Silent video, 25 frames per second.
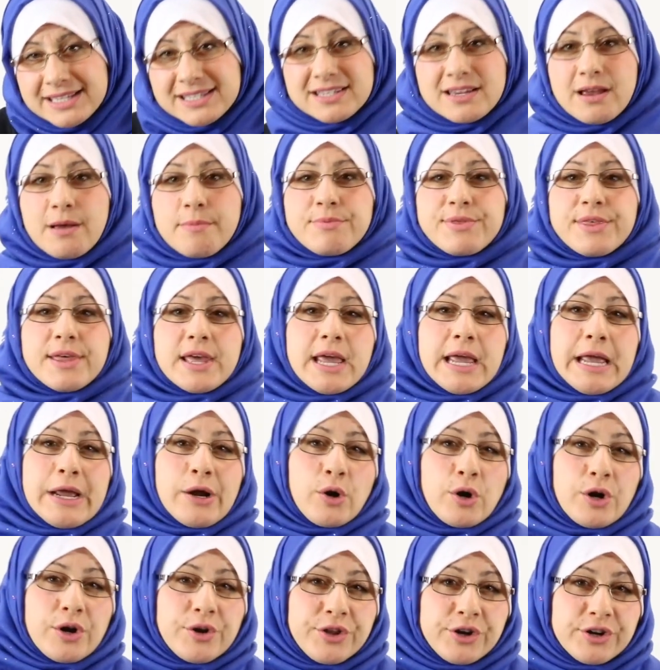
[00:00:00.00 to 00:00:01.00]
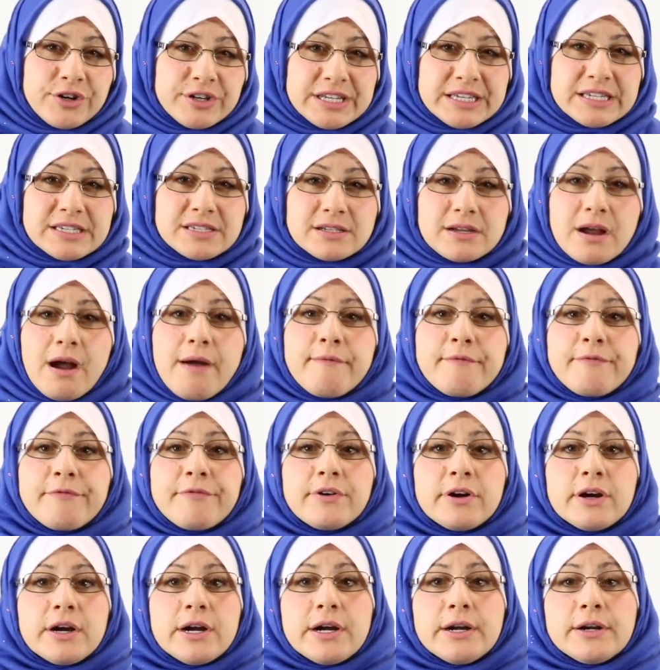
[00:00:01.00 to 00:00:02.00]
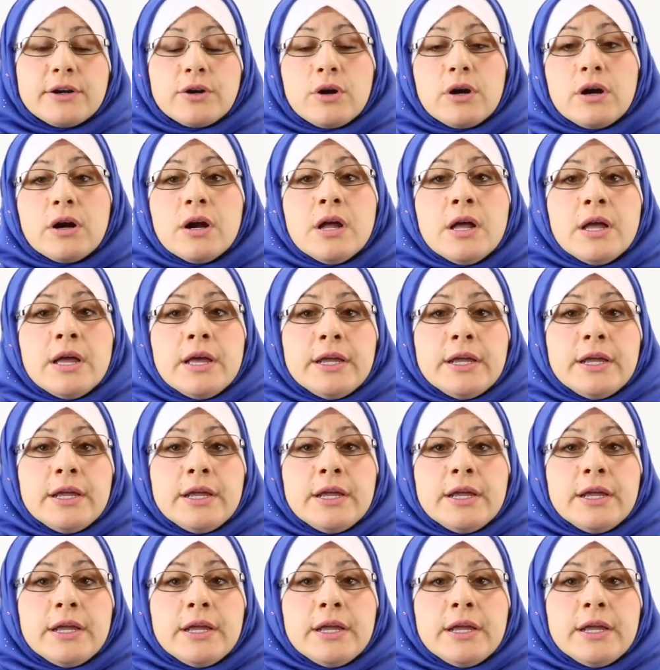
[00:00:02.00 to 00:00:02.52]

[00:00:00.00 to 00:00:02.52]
something or their discomfort or,